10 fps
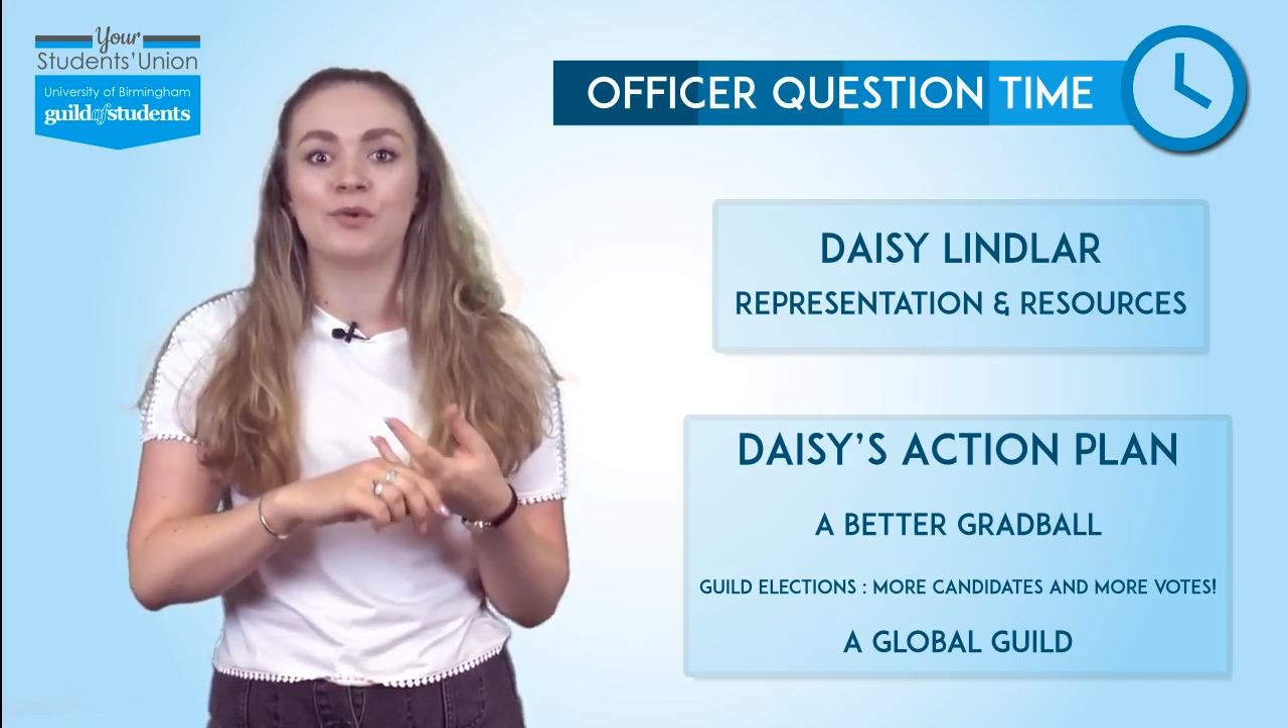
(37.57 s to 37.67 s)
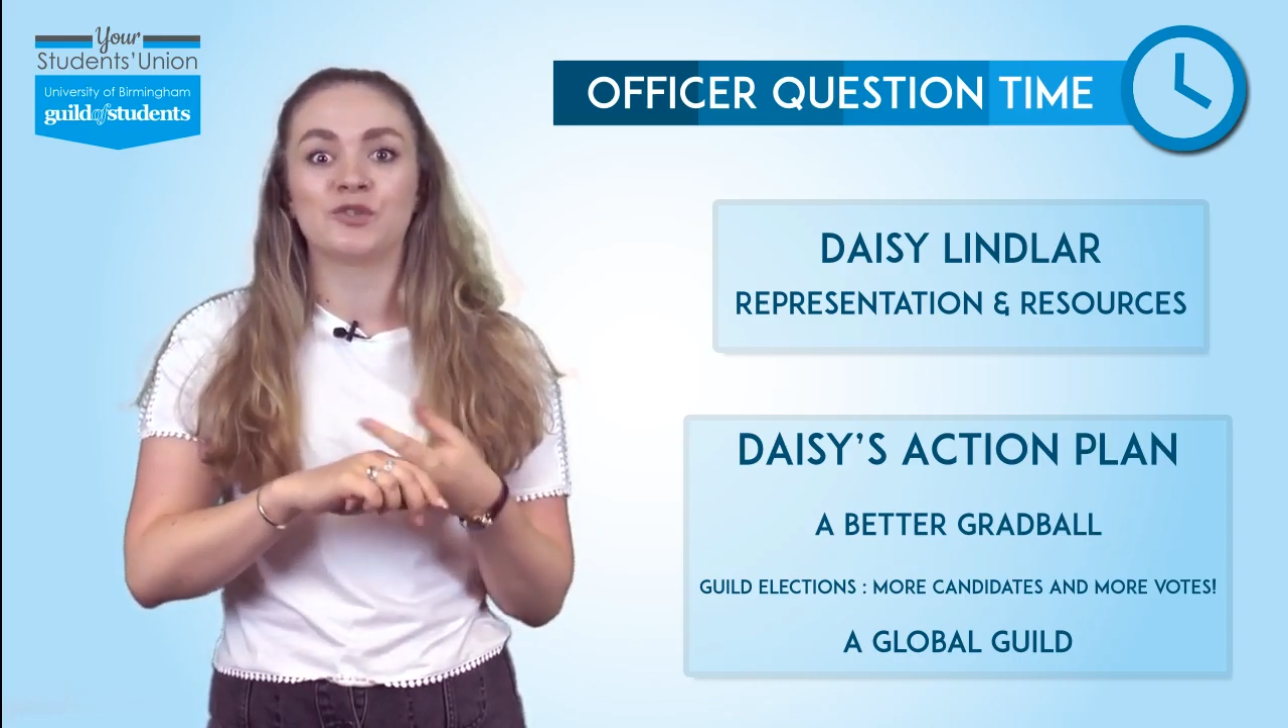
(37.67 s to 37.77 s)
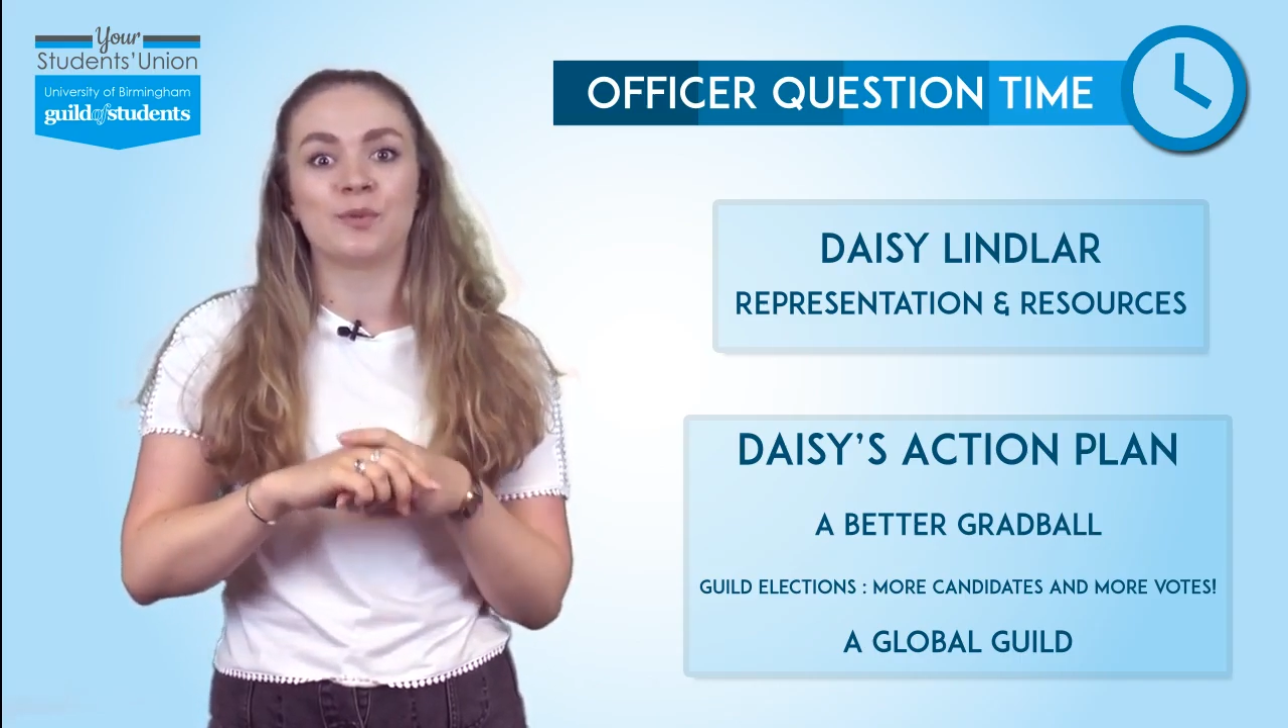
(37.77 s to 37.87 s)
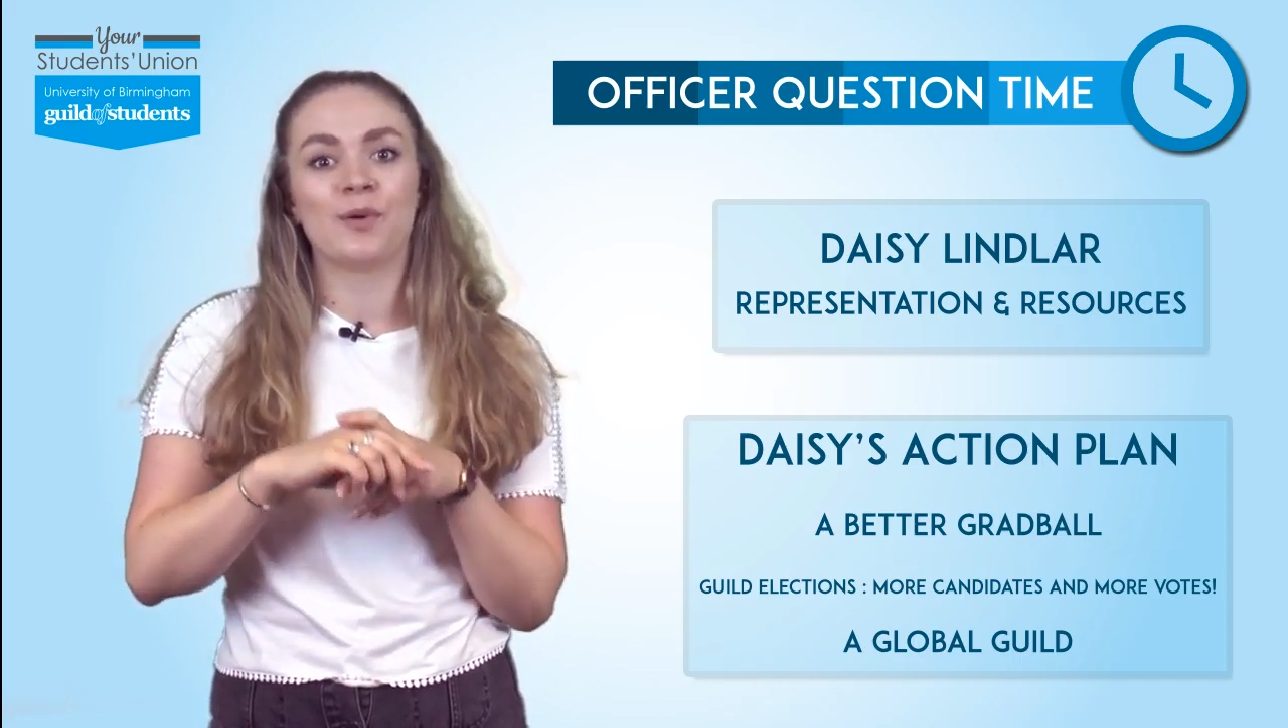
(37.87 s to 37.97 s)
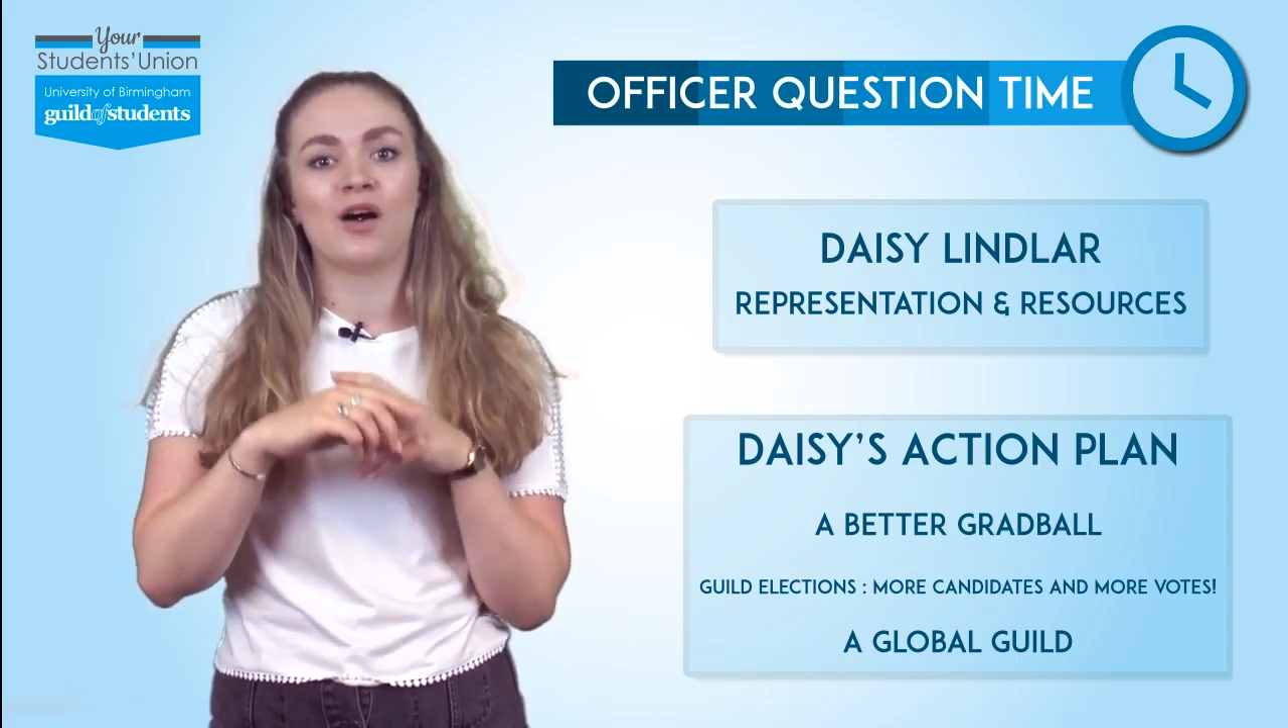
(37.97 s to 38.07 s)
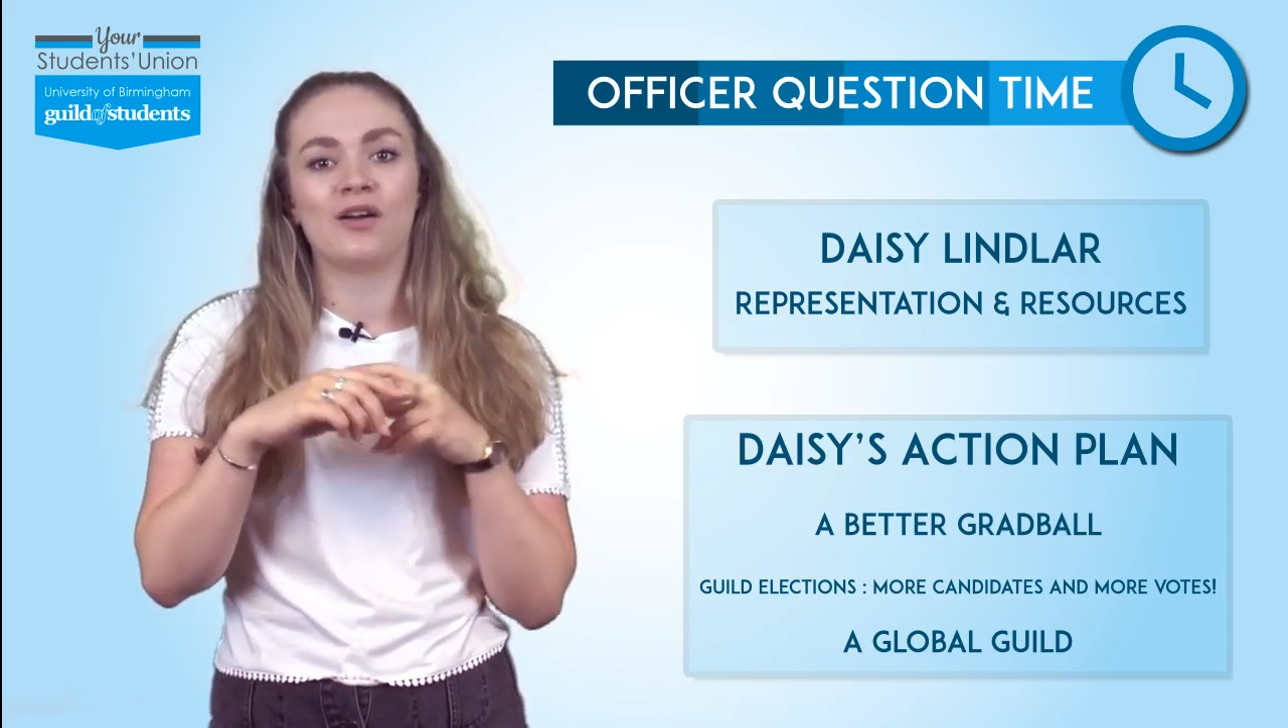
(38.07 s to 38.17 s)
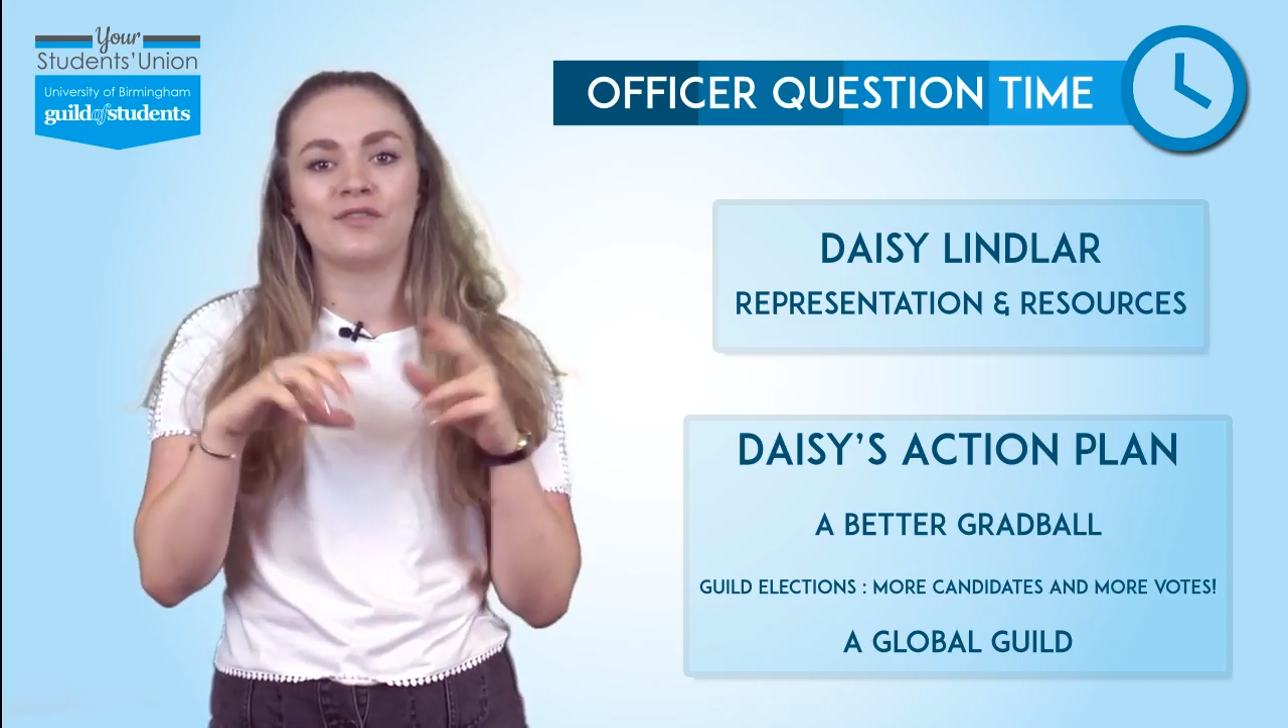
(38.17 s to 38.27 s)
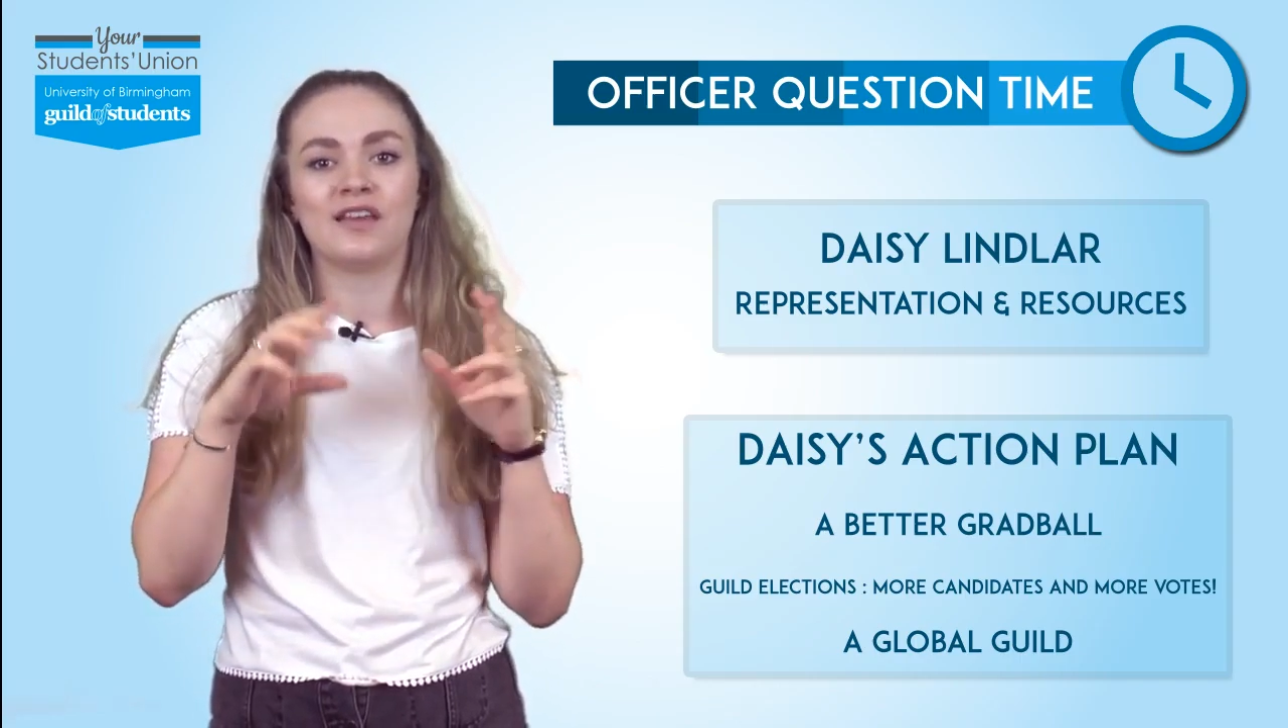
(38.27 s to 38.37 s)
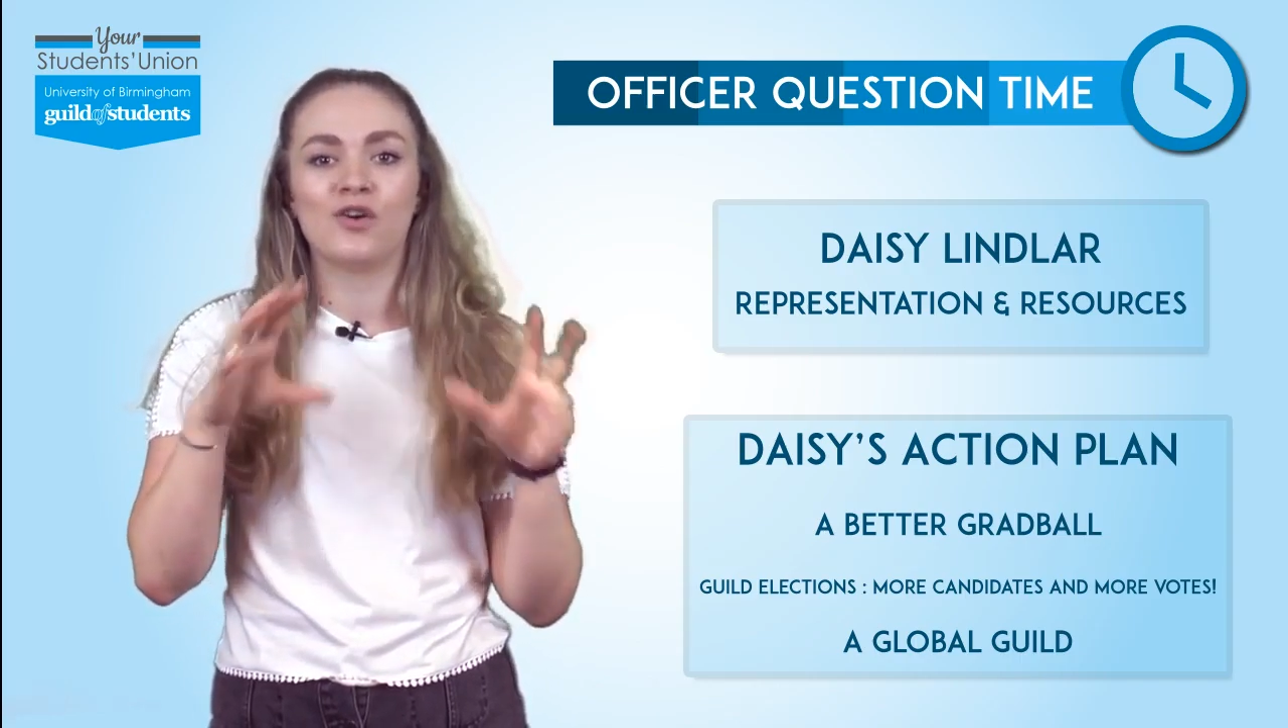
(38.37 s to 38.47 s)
which will be part of the